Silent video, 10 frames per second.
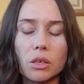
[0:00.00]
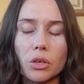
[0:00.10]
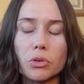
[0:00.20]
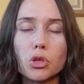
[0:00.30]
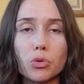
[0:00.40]

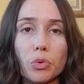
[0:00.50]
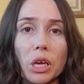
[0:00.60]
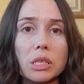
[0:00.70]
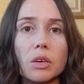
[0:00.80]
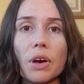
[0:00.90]
2
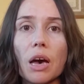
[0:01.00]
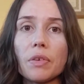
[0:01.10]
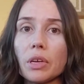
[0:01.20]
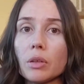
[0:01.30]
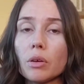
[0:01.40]
weeks of
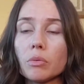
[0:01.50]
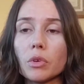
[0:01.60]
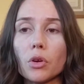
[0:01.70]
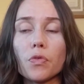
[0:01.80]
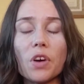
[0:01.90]
having,
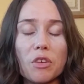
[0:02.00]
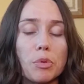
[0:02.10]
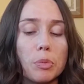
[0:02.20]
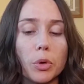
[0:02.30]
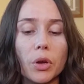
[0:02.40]

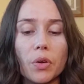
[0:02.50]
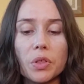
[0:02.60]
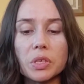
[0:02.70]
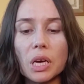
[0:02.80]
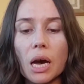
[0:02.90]
five people here
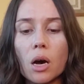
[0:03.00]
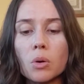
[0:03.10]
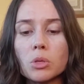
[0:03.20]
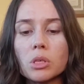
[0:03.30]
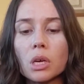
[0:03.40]
in this
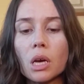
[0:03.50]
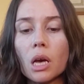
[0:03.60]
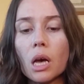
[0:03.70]
house,